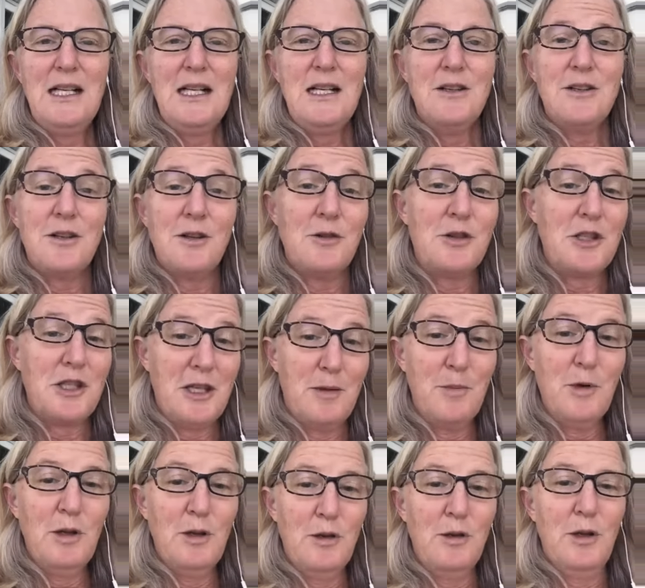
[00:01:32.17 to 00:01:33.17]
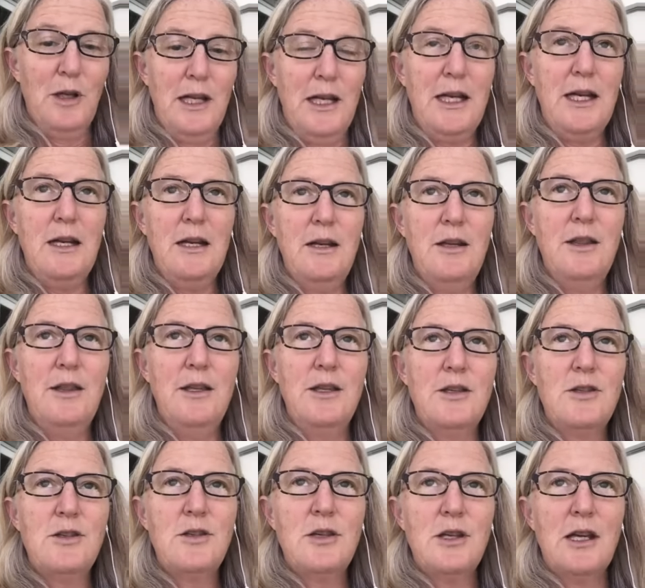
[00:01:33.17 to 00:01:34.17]
So similarly,
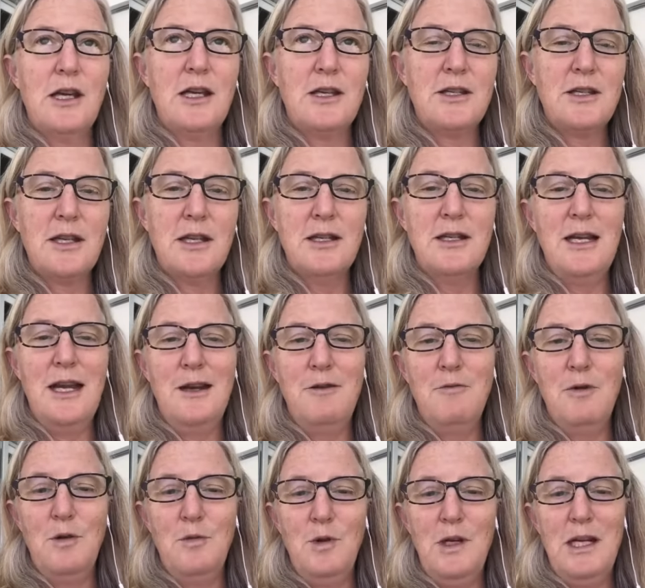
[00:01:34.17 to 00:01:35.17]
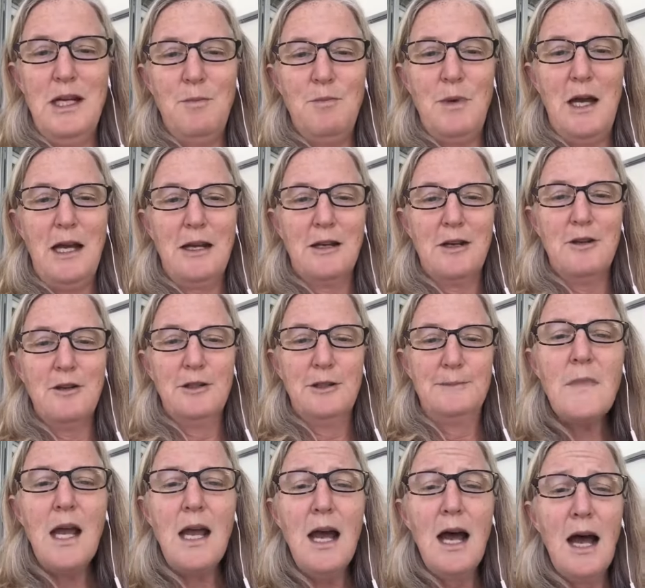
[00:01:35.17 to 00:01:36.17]
this Sunday when we get back
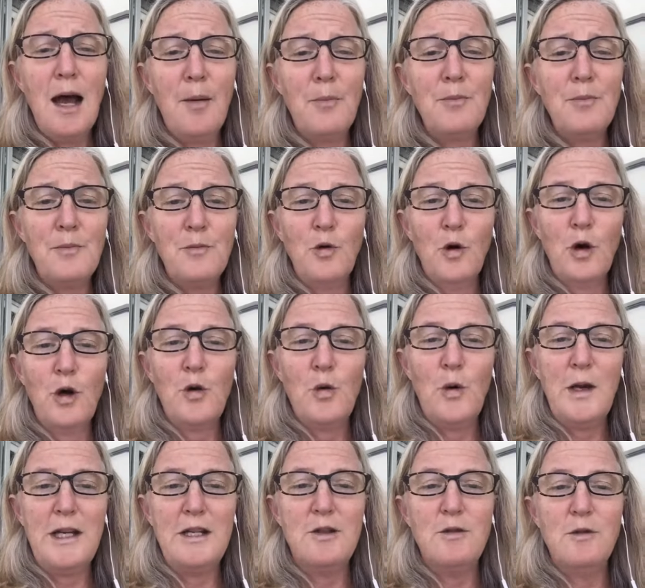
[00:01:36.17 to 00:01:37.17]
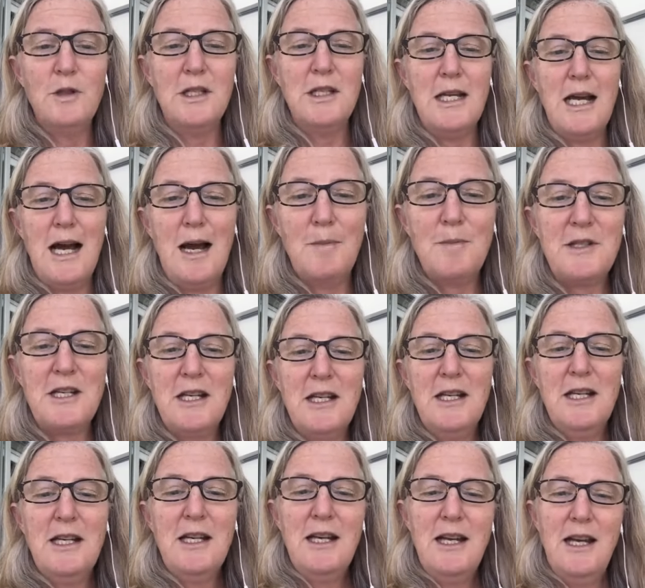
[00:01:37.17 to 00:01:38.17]
home, we're going to adopt
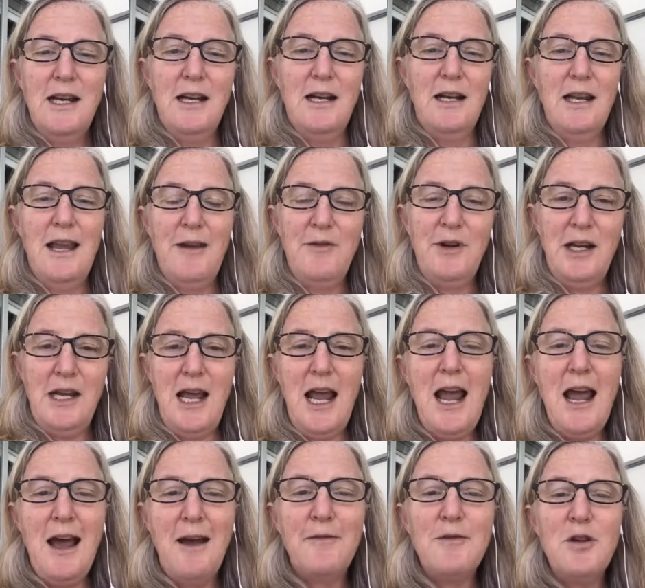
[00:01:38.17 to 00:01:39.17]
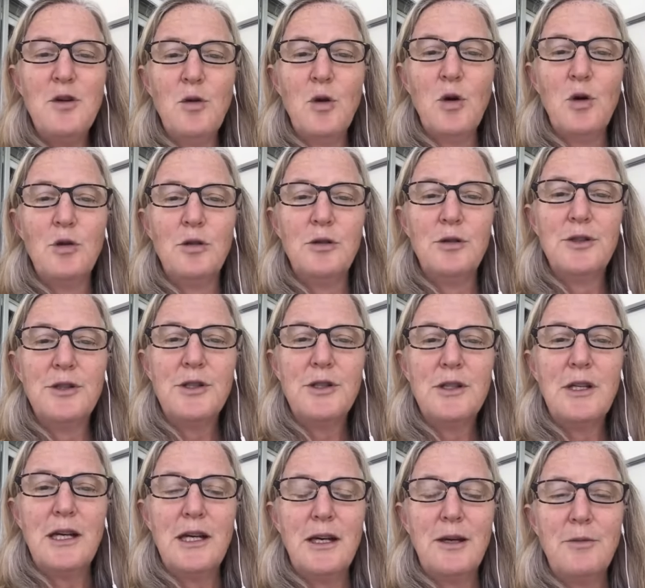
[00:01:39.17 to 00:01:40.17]
an 11-and-a-half-year-old
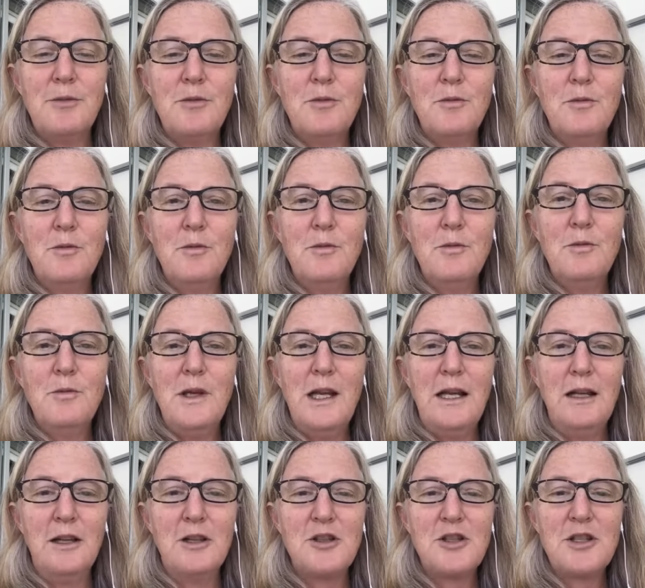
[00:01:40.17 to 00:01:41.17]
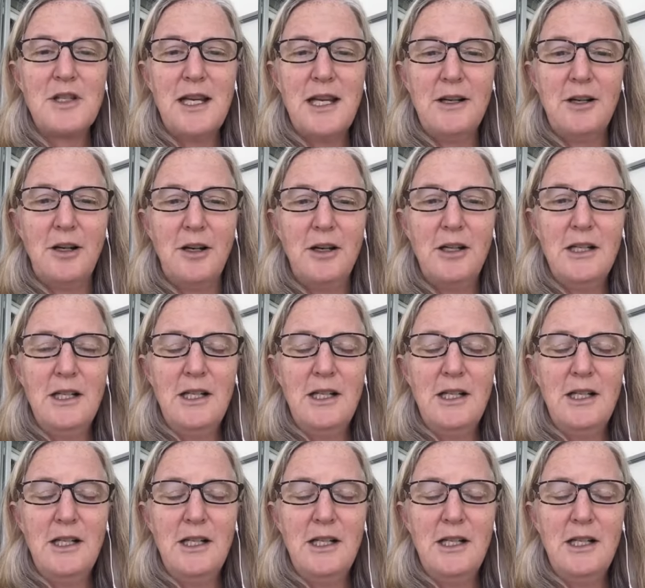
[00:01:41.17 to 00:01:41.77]
English setter